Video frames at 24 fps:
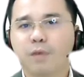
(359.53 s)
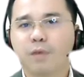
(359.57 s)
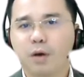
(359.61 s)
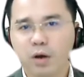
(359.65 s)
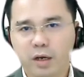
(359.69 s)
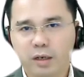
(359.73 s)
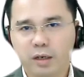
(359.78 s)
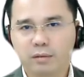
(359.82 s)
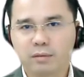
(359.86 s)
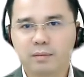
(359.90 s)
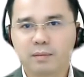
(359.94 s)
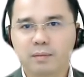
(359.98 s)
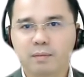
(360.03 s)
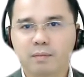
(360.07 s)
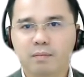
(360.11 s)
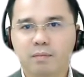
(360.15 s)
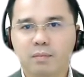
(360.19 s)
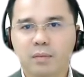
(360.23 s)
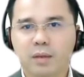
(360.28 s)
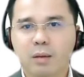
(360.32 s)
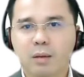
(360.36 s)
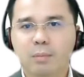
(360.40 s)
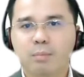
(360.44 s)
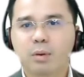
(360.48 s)
Fourth,
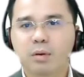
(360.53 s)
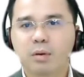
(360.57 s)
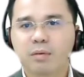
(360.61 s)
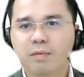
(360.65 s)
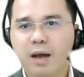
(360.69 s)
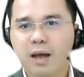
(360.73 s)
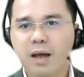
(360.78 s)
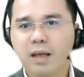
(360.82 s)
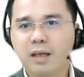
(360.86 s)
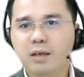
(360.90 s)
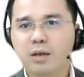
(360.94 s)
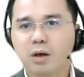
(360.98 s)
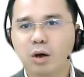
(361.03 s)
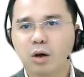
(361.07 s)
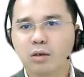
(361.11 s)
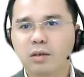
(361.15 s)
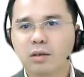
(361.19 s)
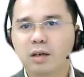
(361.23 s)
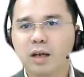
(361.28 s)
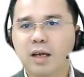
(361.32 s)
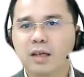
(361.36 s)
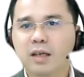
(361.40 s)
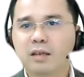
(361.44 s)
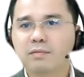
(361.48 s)
provide
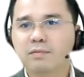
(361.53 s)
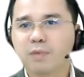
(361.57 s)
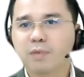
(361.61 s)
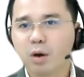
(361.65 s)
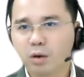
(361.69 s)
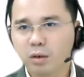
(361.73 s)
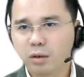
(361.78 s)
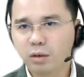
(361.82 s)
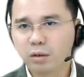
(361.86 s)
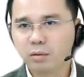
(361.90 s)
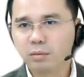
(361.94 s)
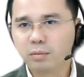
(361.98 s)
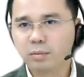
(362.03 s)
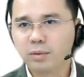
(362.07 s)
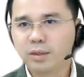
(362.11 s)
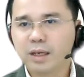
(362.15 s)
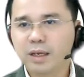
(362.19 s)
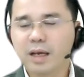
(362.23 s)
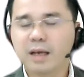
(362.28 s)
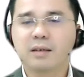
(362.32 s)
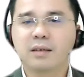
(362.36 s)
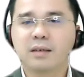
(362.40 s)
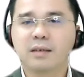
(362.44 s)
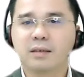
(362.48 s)
online forums
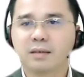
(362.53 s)
and